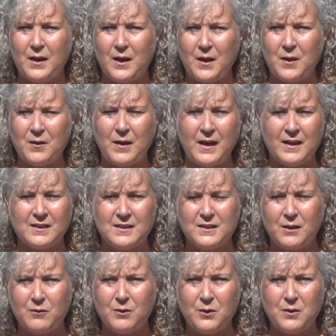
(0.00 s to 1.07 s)
uh, had
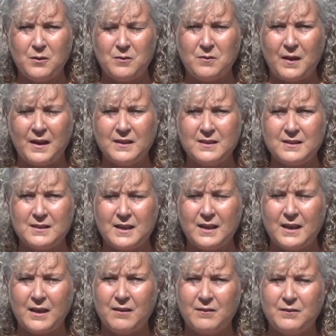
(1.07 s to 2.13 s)
several events
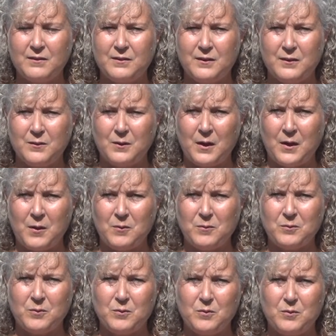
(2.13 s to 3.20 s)
that have
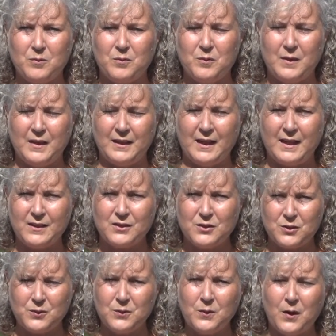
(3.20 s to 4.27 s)
um, led
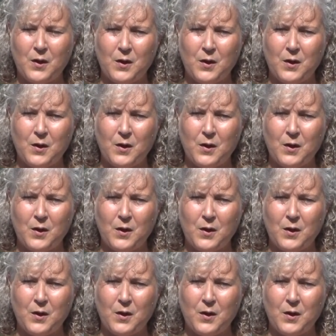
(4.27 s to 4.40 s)
to